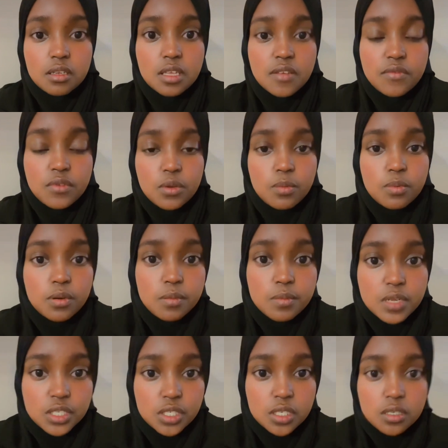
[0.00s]
give you
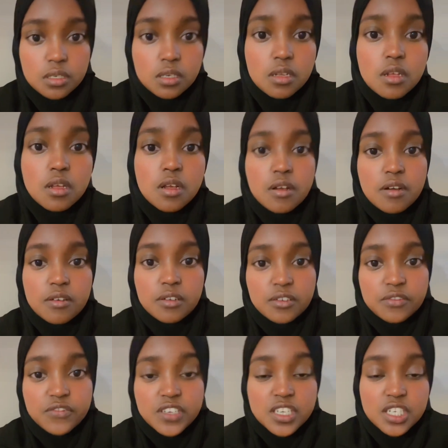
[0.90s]
permission for
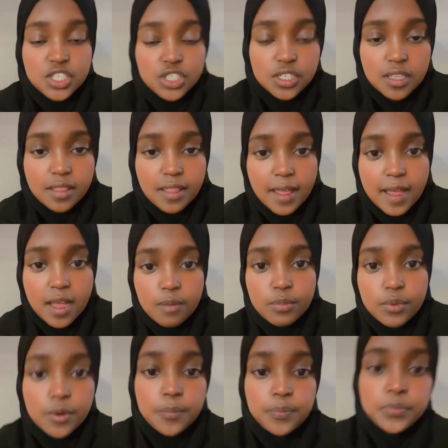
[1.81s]
finishing the
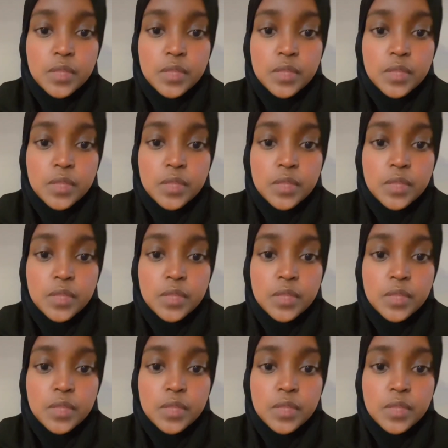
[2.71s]
apple.